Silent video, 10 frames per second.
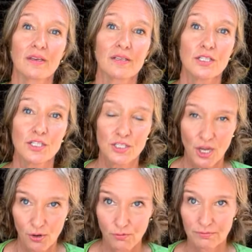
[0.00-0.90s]

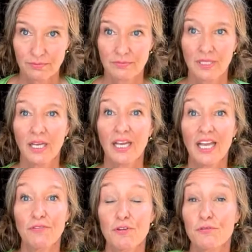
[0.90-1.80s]
So,
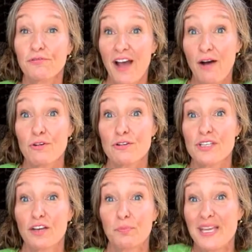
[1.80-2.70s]
if you found
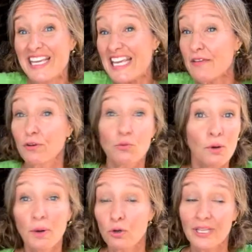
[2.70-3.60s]
yourself being even
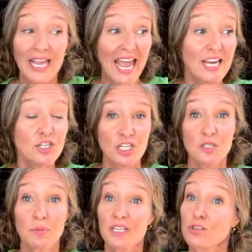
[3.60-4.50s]
remotely anxious
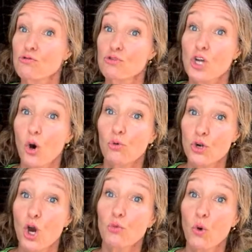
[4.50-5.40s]
because you don't
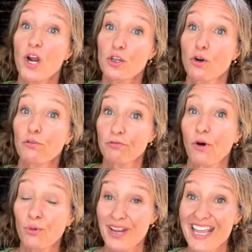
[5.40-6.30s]
know where your
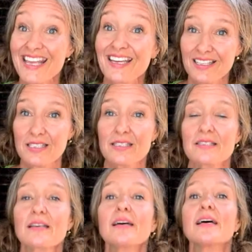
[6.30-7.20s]
phone is,
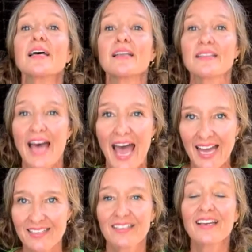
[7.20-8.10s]

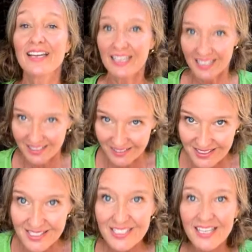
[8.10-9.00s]
that
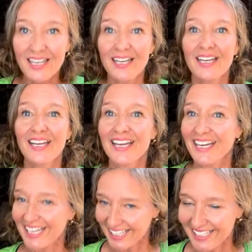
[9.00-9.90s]
is an
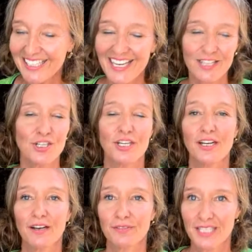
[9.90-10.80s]
indication
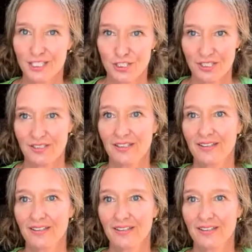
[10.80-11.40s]
of addiction,